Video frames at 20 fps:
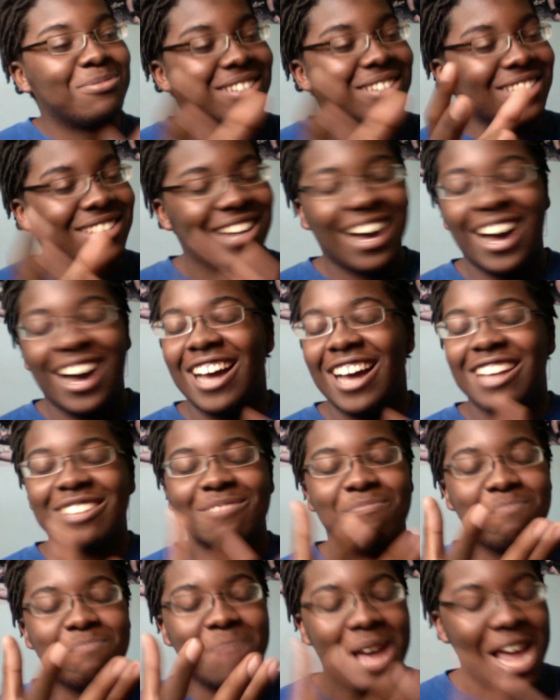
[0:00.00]
the guy's
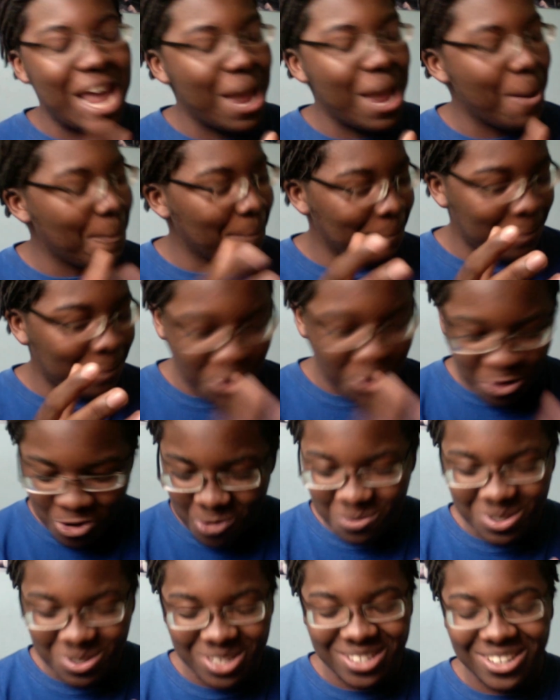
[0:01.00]
man
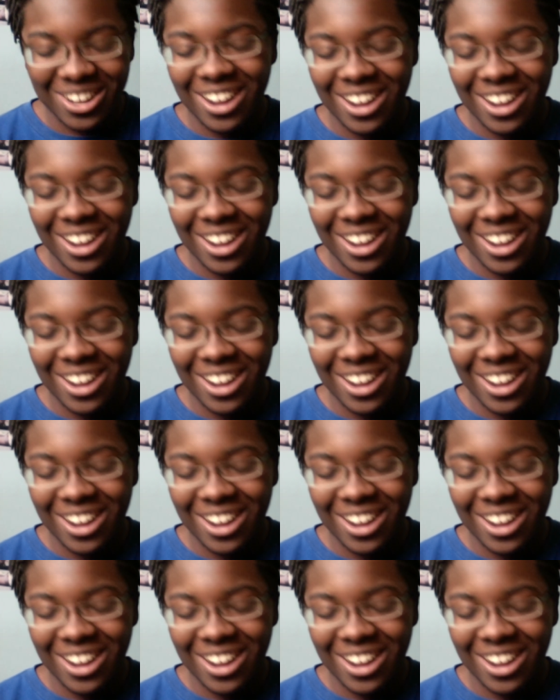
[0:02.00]
boobs,